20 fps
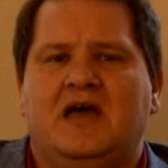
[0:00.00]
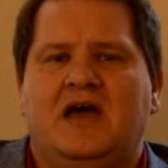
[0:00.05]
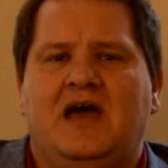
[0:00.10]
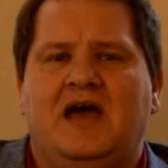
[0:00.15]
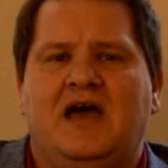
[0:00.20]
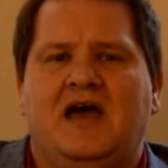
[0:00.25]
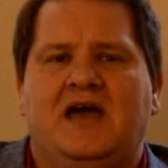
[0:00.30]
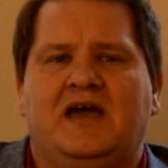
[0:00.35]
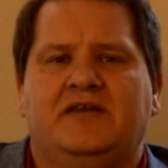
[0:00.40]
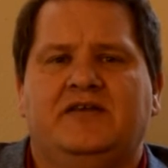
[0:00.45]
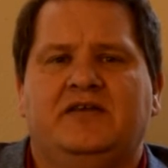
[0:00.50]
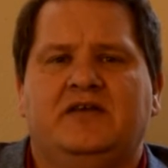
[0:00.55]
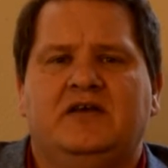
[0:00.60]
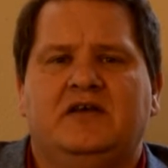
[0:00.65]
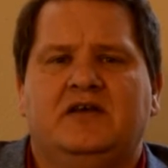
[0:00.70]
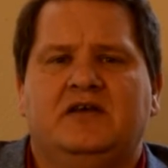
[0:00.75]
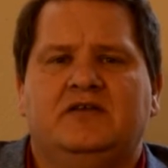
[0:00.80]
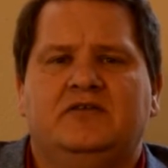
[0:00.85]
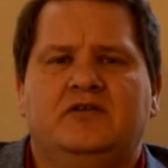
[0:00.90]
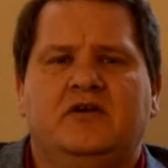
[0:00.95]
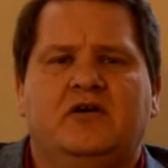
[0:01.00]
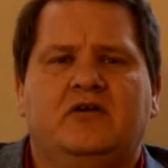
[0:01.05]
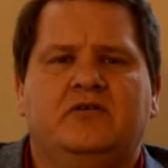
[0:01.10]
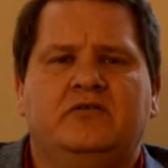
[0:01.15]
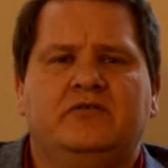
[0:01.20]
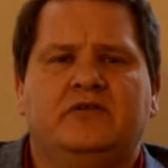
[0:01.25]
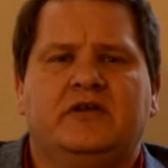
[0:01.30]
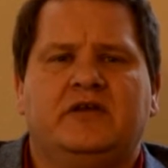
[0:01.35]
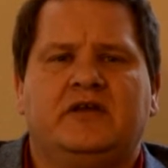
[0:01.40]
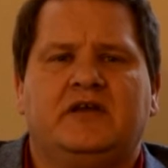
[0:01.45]
And
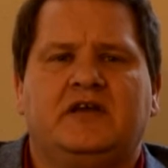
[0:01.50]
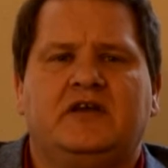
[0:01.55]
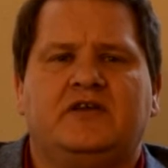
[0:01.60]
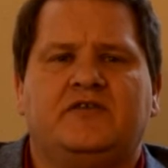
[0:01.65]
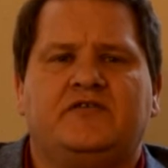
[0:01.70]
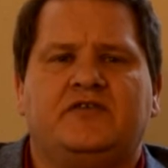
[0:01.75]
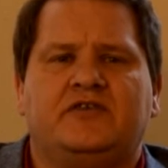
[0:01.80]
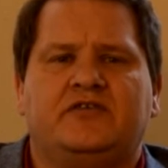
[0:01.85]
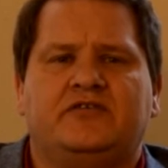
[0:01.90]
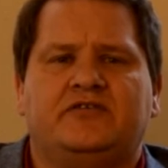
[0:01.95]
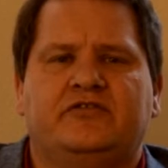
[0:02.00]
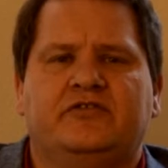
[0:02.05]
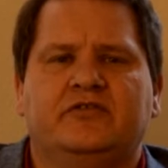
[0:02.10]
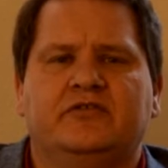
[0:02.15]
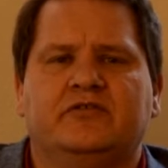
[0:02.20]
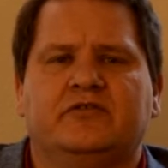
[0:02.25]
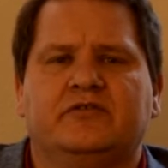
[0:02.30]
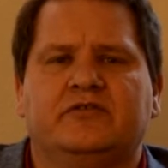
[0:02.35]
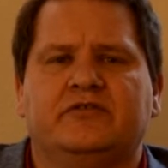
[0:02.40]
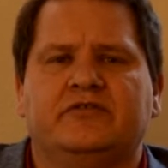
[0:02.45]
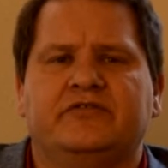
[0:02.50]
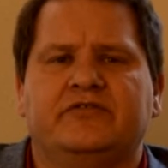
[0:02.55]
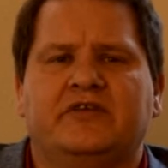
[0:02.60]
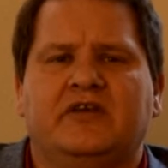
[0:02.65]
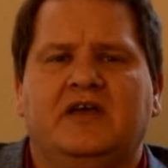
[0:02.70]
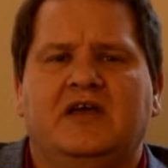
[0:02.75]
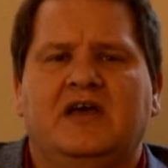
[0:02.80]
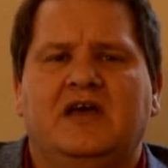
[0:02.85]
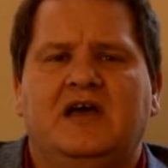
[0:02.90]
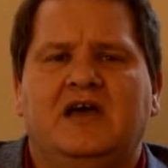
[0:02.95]
note if your stools
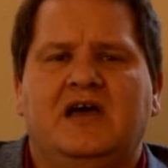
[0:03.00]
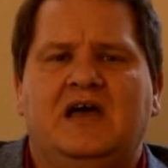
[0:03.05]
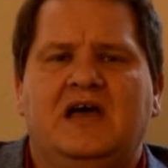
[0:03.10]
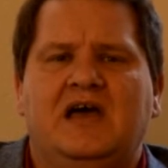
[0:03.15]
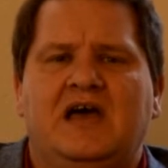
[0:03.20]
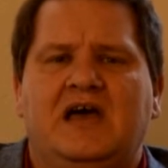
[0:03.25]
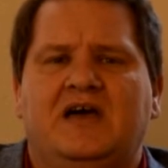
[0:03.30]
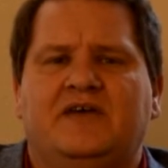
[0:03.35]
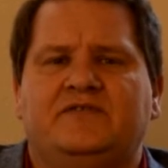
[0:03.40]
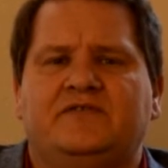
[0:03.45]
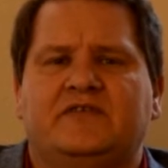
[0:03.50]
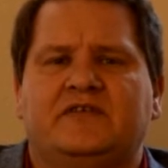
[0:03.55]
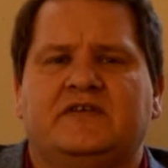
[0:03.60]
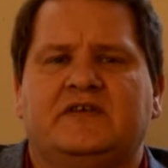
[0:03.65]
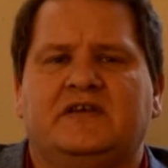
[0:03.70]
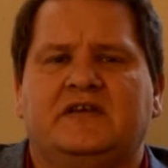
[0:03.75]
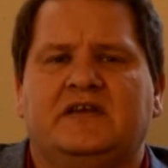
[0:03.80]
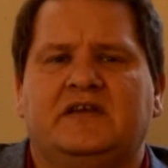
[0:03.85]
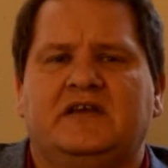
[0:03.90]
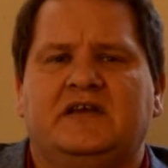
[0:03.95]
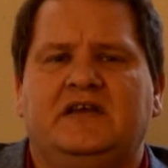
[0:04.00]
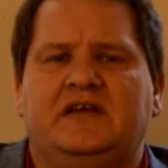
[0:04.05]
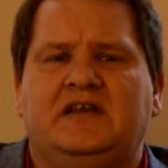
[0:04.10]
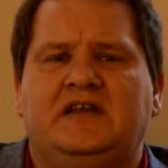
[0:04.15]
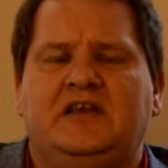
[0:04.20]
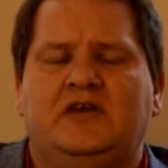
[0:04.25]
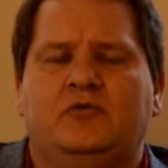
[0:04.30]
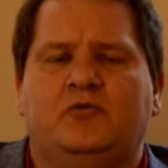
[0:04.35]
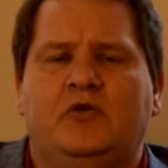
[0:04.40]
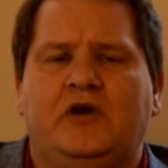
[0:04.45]
have
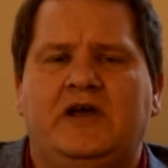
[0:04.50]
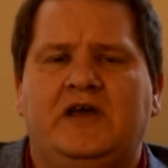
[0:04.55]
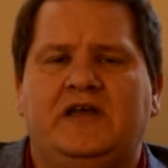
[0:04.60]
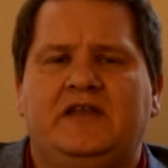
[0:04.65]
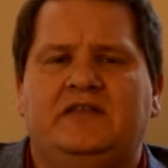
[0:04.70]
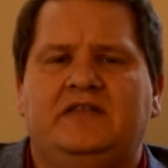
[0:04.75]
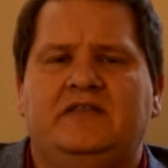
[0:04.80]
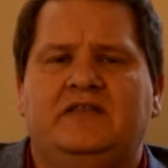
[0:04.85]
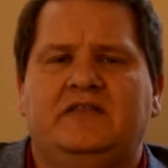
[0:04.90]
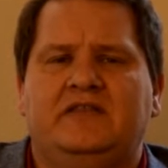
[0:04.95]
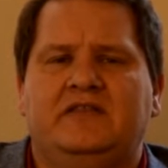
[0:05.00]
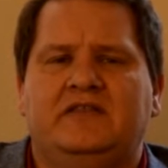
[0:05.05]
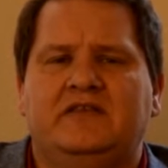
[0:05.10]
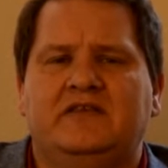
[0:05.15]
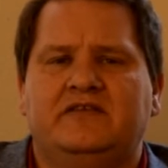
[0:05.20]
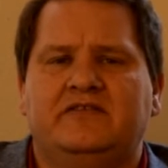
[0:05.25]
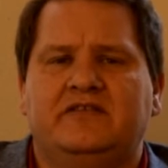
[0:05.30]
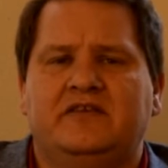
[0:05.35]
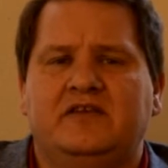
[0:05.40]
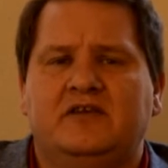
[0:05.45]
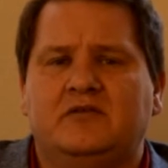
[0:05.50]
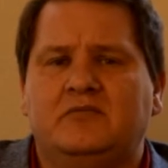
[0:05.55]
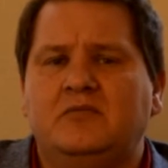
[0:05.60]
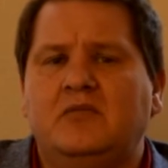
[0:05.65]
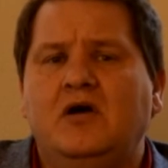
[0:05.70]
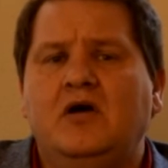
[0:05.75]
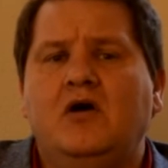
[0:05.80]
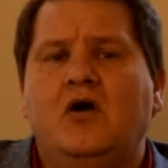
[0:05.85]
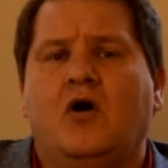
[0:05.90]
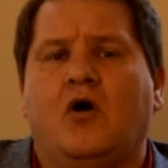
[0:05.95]
any redness in
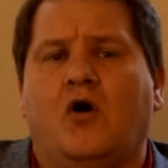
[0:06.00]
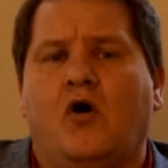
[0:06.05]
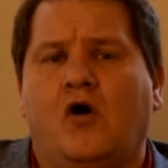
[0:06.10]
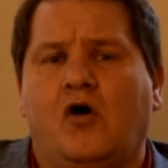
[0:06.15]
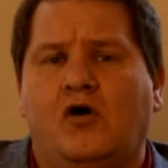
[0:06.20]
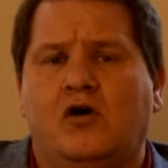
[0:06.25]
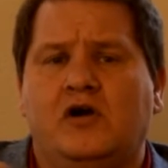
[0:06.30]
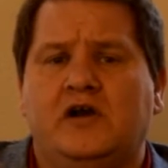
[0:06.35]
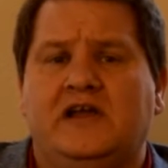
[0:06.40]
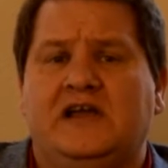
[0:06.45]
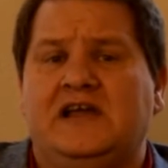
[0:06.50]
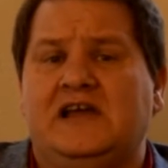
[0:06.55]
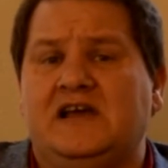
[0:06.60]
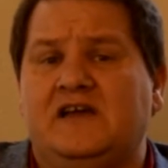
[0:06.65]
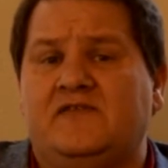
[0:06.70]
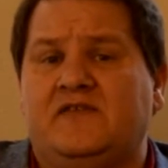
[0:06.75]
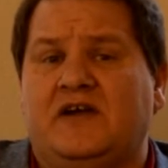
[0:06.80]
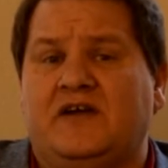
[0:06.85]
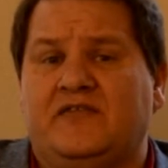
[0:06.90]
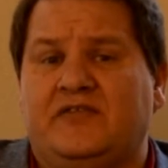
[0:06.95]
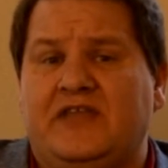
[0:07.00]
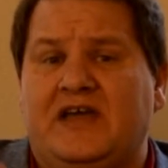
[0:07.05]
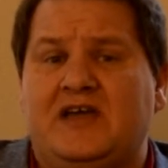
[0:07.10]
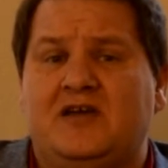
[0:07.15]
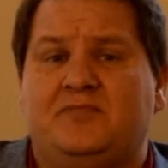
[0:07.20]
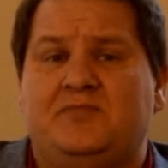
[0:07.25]
them or if they